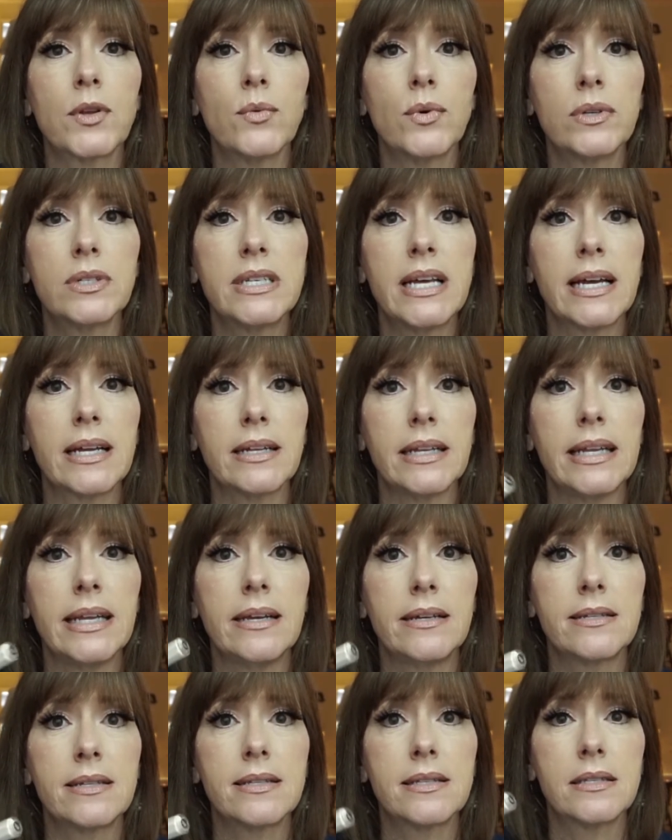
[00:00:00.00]
Real
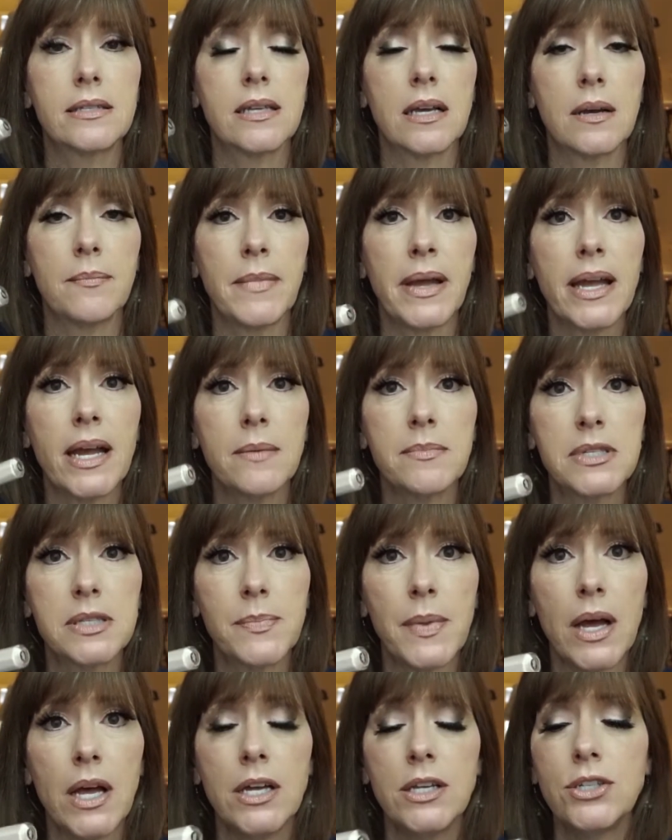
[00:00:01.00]
Techniques makeup
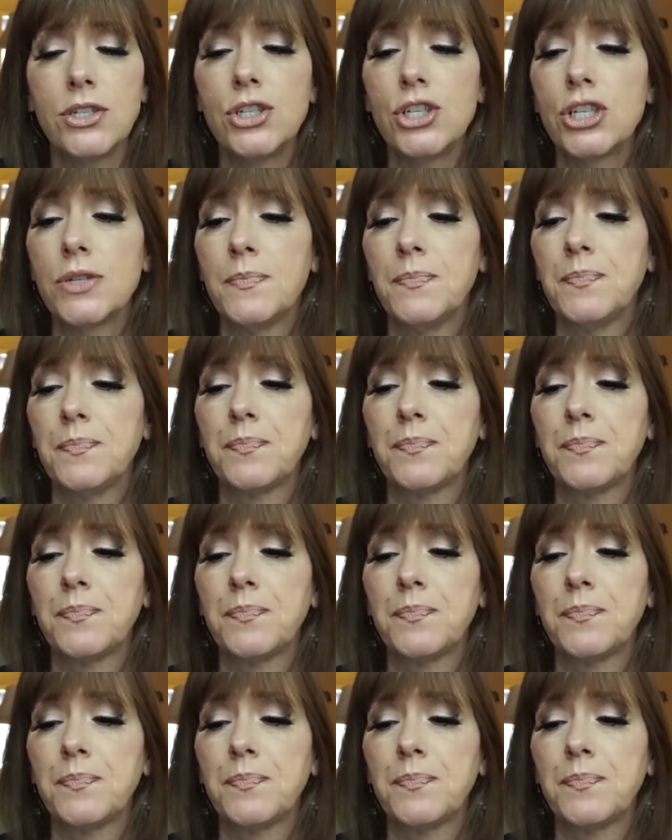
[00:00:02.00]
sponge.